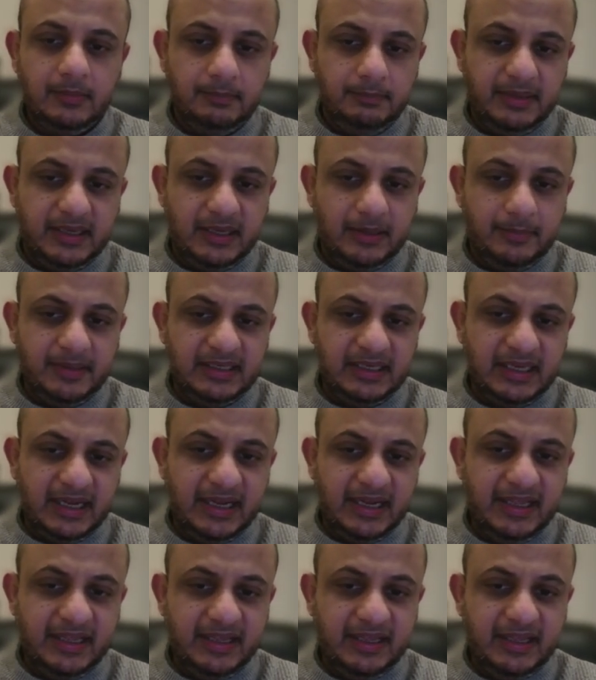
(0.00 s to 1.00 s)
Become an
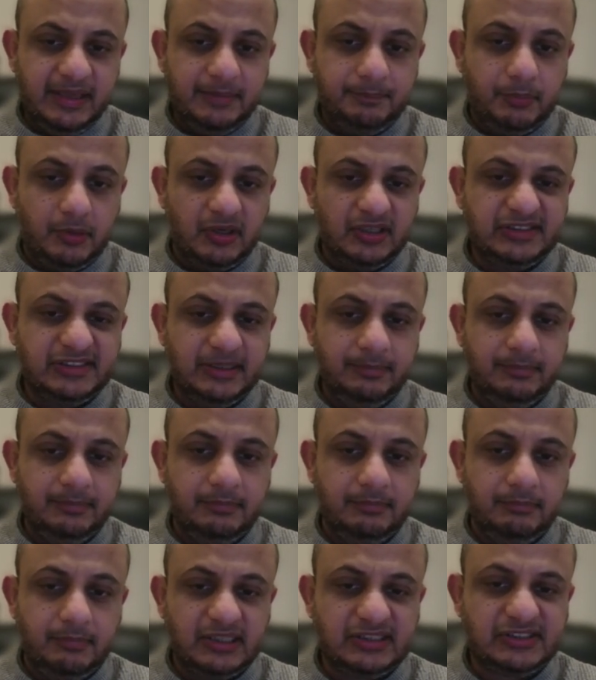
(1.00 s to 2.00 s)
IAM Policy
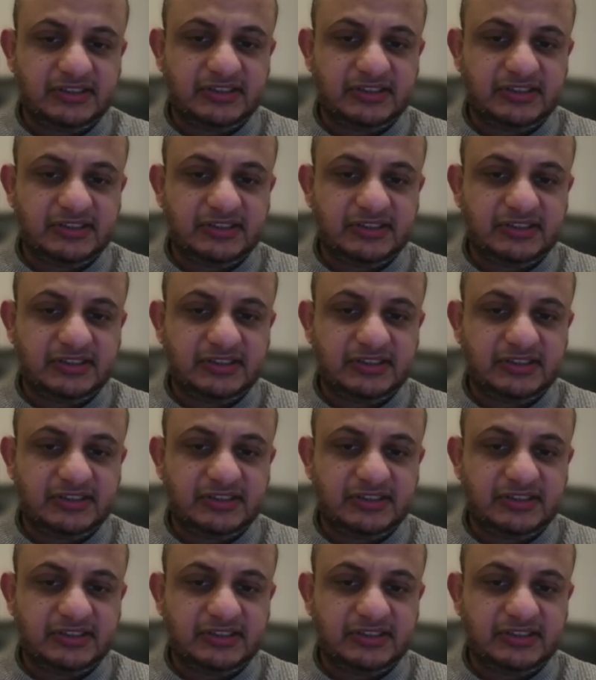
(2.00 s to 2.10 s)
Master